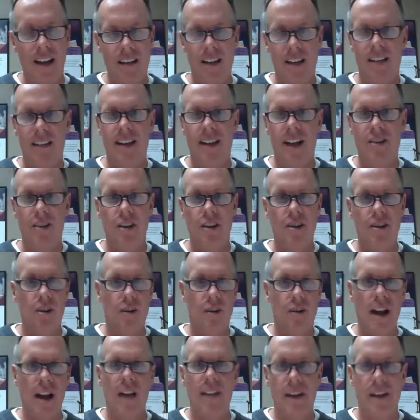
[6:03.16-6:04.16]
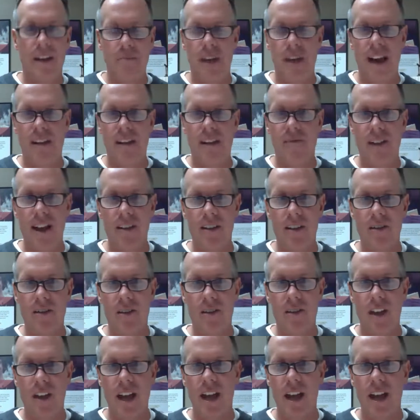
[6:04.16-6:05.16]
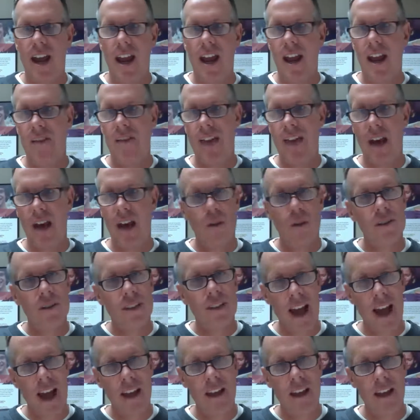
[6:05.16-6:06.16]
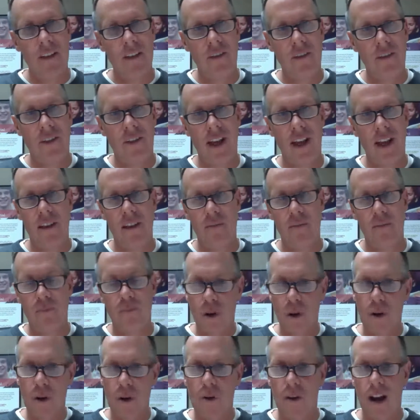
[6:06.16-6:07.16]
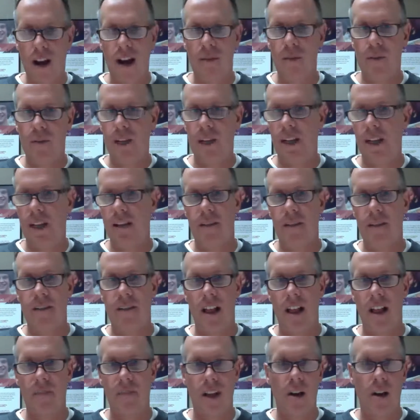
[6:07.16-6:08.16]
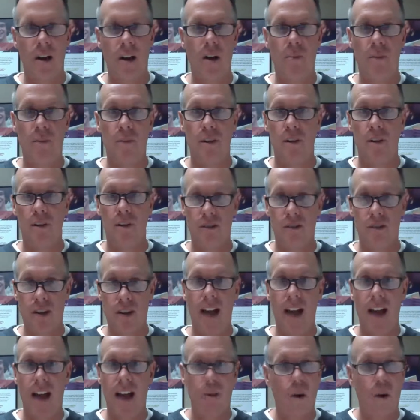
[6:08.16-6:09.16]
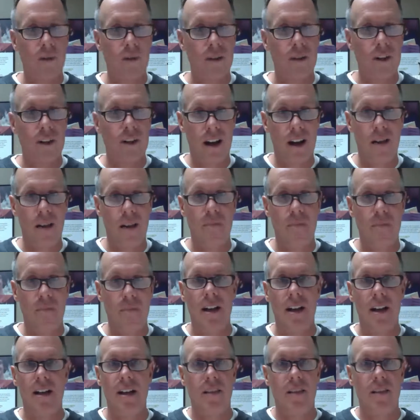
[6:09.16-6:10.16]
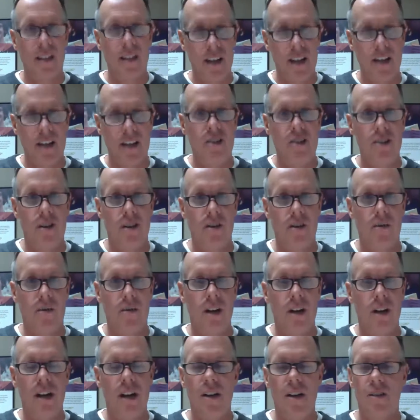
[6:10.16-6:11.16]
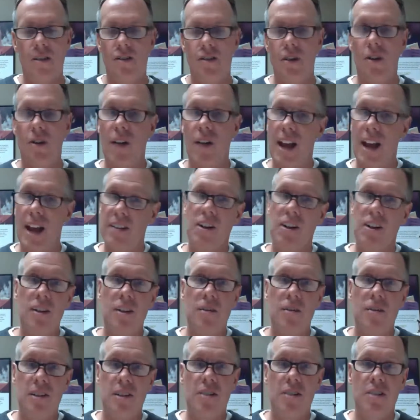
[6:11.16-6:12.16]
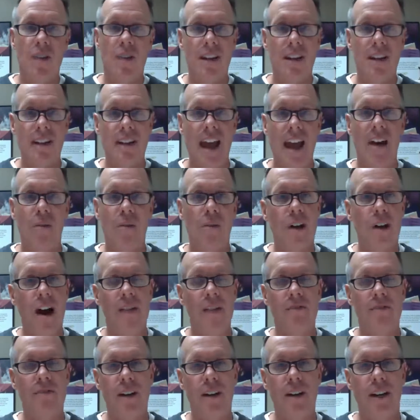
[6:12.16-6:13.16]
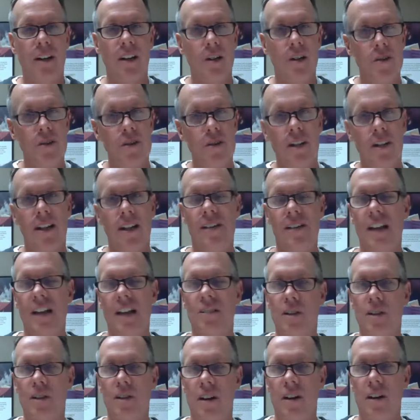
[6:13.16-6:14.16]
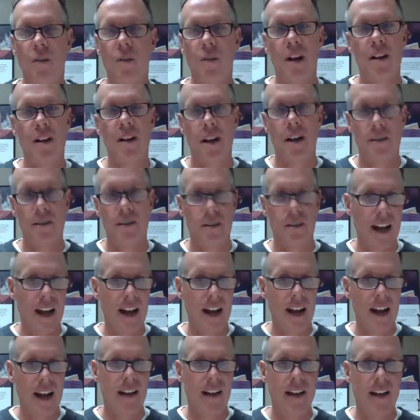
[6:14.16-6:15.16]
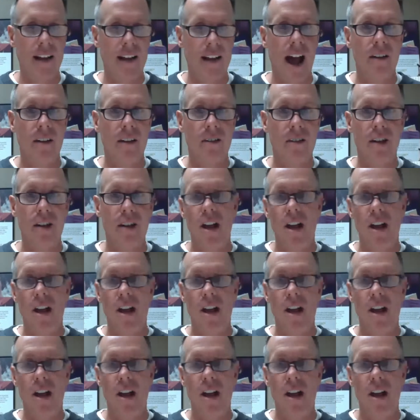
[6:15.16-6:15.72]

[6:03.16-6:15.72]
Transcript: attention issue and how that manifests. And that will tell us then the program we need to develop to help your child overcome the issue. So, and the good news is right now we're offering, usually assessments are $199.